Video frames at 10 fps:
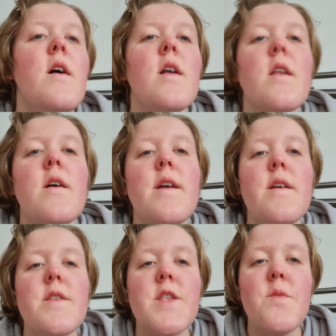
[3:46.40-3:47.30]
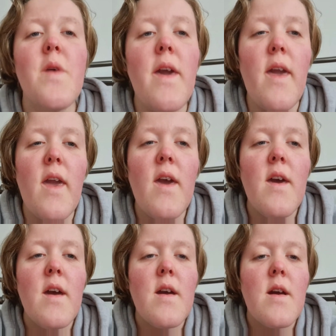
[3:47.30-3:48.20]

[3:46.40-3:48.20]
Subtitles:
to me,